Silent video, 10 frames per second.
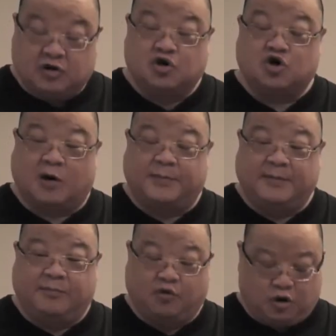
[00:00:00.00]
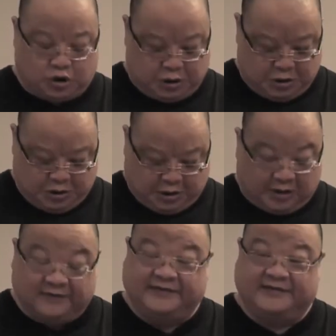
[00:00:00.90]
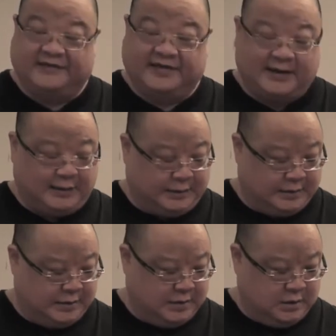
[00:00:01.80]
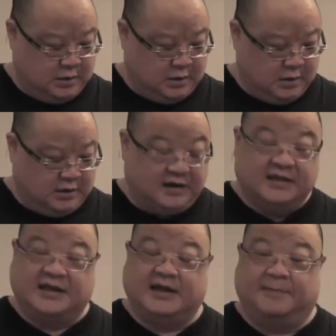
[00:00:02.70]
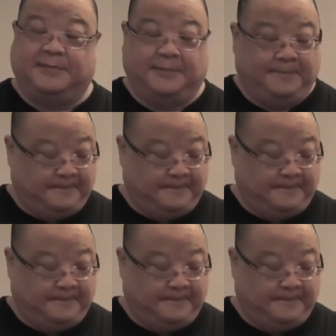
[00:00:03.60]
sharpened portion closest to the hilt to the tip.